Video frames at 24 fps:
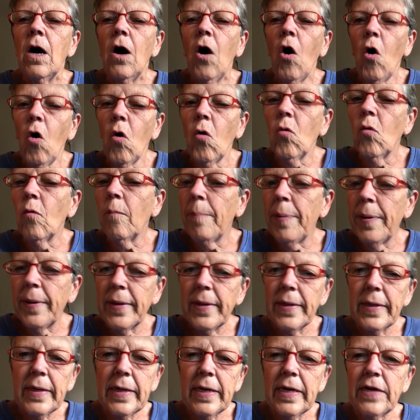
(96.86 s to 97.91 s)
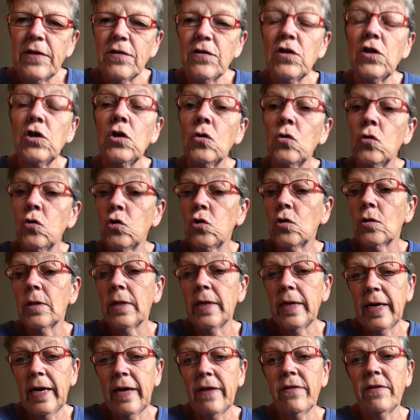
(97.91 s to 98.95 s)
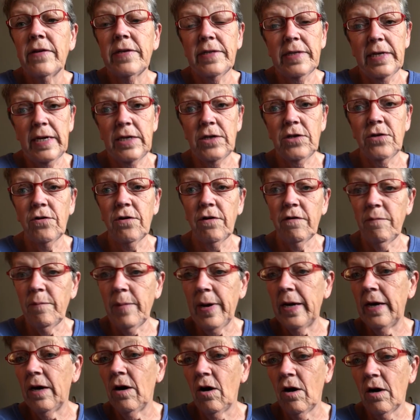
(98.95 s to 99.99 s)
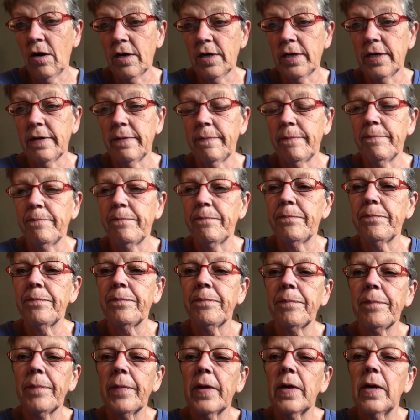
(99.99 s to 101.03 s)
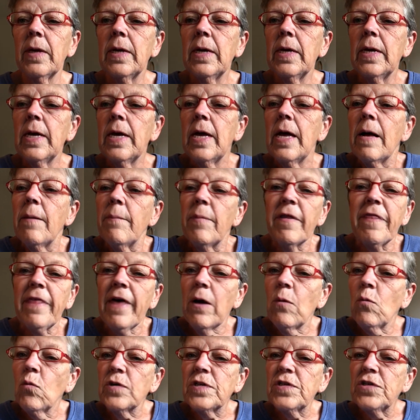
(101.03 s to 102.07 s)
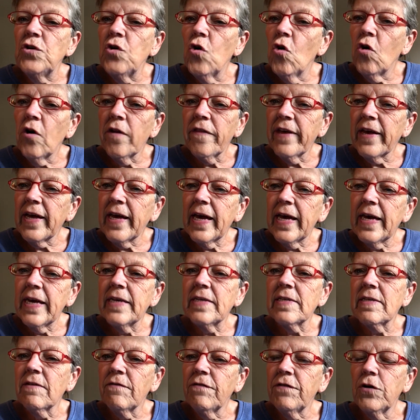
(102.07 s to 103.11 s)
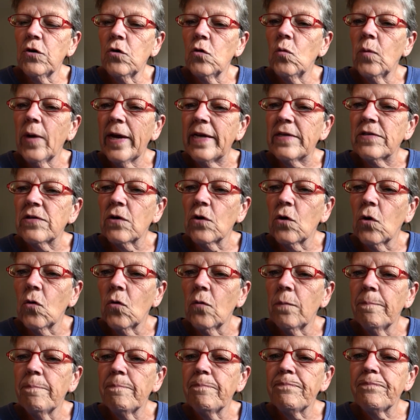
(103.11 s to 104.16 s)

Hope is usually at the center of my heart. But that was not the case a few weeks ago.